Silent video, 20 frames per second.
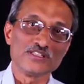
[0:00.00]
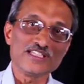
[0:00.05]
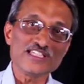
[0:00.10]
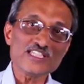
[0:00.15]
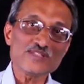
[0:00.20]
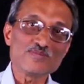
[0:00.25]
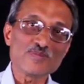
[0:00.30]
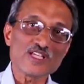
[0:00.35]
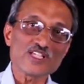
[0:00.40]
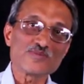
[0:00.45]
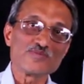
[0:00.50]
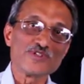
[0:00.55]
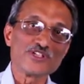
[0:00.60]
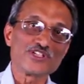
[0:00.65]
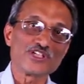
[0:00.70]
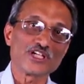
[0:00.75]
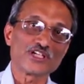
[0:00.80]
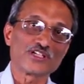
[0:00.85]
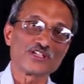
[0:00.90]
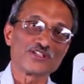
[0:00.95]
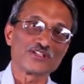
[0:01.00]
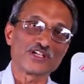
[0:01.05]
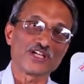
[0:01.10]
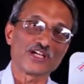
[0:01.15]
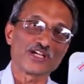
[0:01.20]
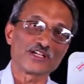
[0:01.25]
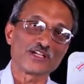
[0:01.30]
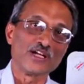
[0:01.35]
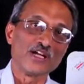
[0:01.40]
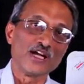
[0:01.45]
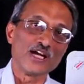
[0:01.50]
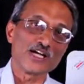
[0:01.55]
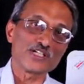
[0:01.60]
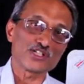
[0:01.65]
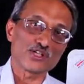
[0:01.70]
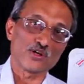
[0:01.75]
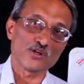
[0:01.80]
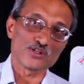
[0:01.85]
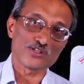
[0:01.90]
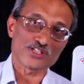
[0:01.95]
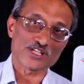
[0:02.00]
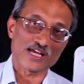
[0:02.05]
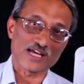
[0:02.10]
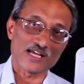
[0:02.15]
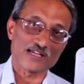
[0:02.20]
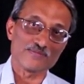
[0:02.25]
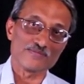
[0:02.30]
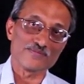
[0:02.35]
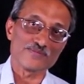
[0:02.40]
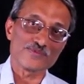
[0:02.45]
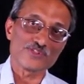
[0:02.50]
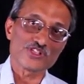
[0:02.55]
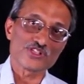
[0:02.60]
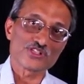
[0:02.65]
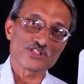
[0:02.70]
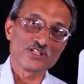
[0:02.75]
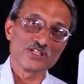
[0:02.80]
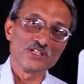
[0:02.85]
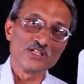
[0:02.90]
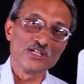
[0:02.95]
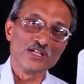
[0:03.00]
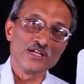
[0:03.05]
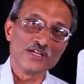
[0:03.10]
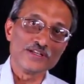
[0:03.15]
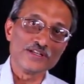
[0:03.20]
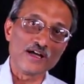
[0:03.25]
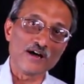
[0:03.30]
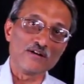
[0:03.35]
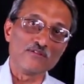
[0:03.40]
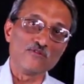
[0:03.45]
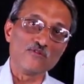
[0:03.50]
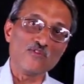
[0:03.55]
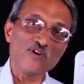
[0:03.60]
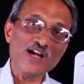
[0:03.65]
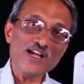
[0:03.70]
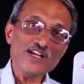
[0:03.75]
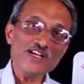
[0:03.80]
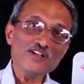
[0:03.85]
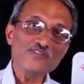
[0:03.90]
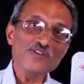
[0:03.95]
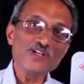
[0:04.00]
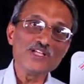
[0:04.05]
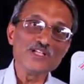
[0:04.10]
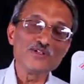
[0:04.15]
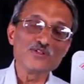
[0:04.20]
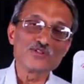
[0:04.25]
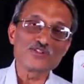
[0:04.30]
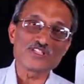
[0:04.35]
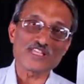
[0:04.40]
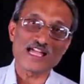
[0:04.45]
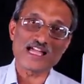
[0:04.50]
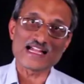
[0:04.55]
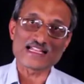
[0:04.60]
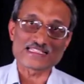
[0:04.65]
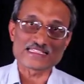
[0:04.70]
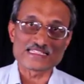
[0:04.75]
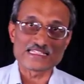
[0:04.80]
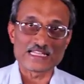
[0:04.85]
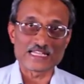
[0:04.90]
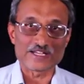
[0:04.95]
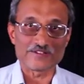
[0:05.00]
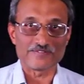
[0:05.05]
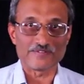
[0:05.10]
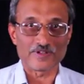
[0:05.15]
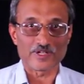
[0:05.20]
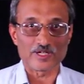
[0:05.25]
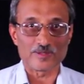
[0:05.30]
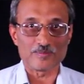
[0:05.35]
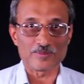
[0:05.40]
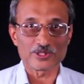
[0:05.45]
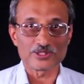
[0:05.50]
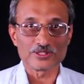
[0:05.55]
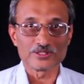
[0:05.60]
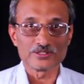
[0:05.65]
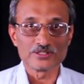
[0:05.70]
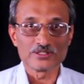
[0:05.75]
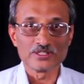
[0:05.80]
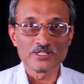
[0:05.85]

This must be taken care at all times. Now, why do we use auxiliary verb?